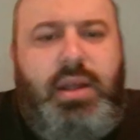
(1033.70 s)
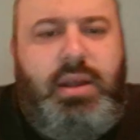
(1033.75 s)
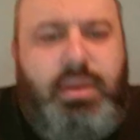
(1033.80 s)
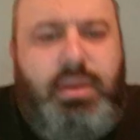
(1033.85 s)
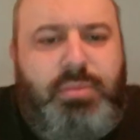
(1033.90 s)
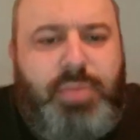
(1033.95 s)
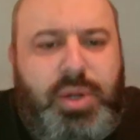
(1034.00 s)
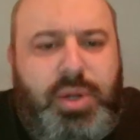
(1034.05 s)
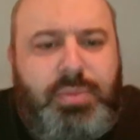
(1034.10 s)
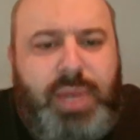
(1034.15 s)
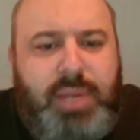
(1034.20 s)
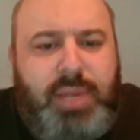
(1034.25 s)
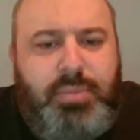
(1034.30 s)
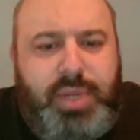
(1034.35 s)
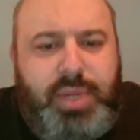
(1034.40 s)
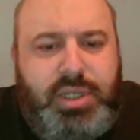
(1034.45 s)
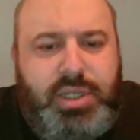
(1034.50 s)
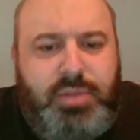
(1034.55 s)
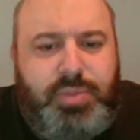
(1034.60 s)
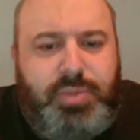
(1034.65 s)
But my
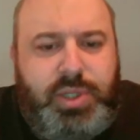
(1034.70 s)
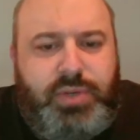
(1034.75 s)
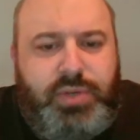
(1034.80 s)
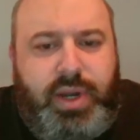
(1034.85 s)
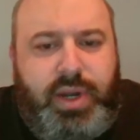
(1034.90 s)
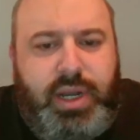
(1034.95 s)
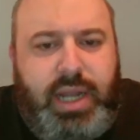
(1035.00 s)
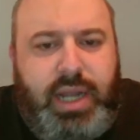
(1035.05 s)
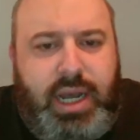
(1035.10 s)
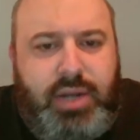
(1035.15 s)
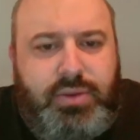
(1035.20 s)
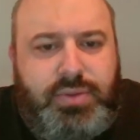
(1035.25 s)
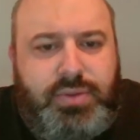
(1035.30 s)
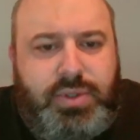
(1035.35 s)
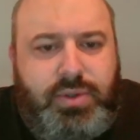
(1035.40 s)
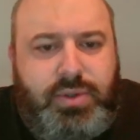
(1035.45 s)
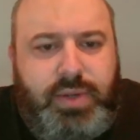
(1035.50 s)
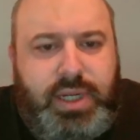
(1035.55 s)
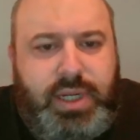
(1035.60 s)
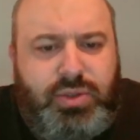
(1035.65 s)
bishop is running out of
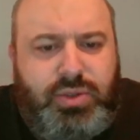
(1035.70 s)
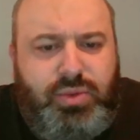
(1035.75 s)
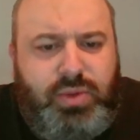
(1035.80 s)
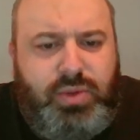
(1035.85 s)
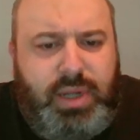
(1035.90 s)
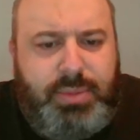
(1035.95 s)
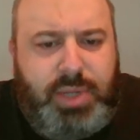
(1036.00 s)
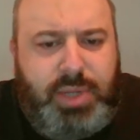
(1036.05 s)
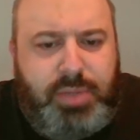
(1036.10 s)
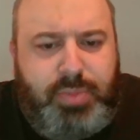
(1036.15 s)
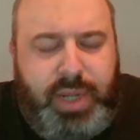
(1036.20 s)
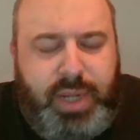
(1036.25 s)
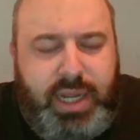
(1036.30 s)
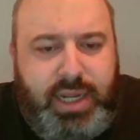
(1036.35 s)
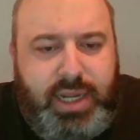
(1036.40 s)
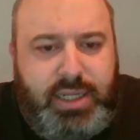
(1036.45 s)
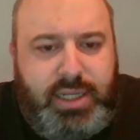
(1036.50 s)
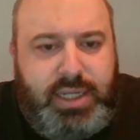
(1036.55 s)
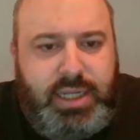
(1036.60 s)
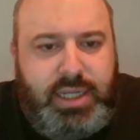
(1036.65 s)
squares. Ooh, I'm not
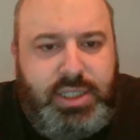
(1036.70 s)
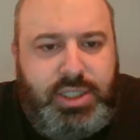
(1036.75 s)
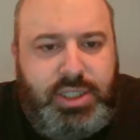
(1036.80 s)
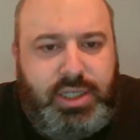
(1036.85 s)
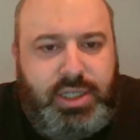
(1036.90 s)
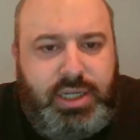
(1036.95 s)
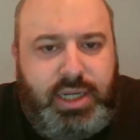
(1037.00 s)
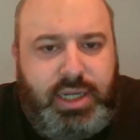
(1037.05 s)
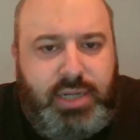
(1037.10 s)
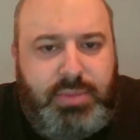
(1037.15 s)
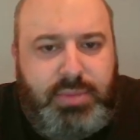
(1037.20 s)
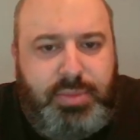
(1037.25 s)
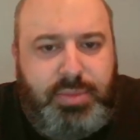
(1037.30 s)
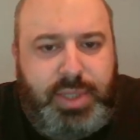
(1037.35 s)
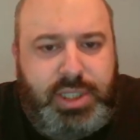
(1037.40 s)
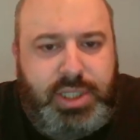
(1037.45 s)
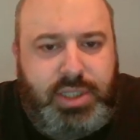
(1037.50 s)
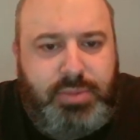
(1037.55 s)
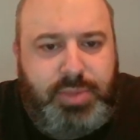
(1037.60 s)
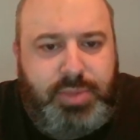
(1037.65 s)
paying attention here. My
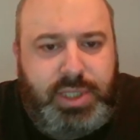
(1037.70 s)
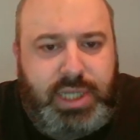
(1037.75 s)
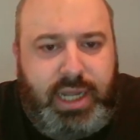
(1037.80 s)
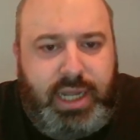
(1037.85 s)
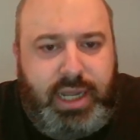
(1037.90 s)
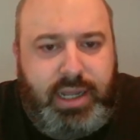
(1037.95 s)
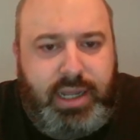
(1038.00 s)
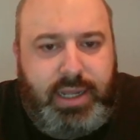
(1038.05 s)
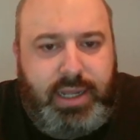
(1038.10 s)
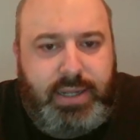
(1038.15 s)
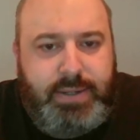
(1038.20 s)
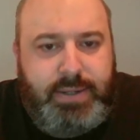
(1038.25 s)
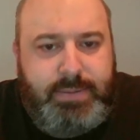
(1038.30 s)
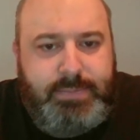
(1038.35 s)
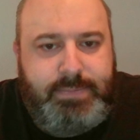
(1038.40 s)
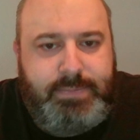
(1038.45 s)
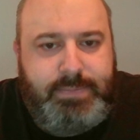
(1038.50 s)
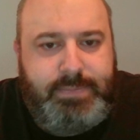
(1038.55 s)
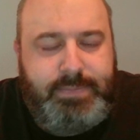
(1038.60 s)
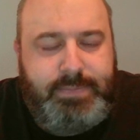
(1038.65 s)
bishop is hanging.
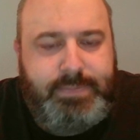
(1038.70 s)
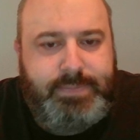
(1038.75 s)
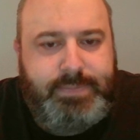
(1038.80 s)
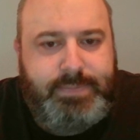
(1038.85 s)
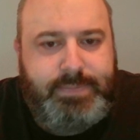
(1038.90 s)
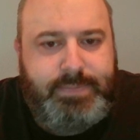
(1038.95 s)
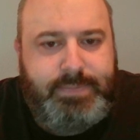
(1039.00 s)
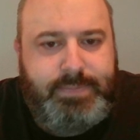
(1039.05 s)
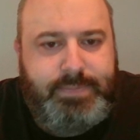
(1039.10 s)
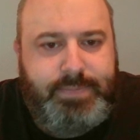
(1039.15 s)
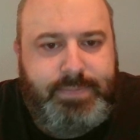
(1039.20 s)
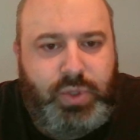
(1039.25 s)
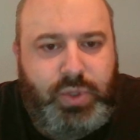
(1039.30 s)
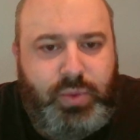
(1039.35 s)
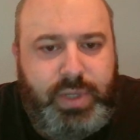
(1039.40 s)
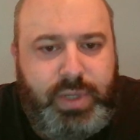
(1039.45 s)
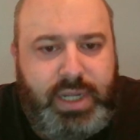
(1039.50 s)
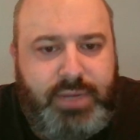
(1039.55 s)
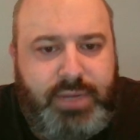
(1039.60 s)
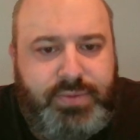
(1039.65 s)
Do
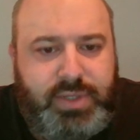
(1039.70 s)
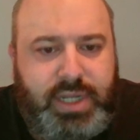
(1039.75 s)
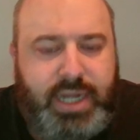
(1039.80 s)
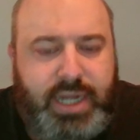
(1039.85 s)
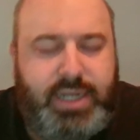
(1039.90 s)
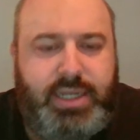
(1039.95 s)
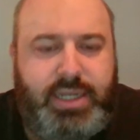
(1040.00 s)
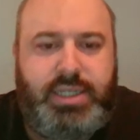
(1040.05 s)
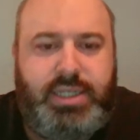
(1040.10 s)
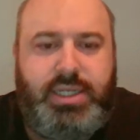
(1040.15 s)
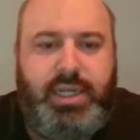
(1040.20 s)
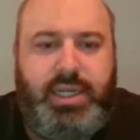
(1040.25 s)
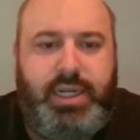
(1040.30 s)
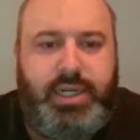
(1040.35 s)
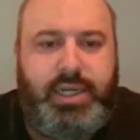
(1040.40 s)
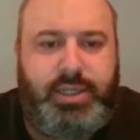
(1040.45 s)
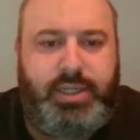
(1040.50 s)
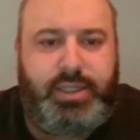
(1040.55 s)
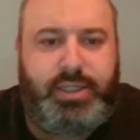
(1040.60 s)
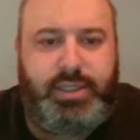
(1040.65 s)
we have tactics
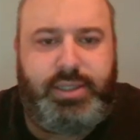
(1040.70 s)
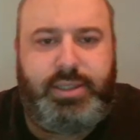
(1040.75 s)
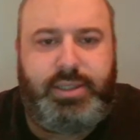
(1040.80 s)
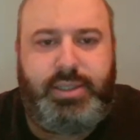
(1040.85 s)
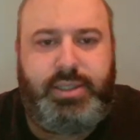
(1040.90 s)
here?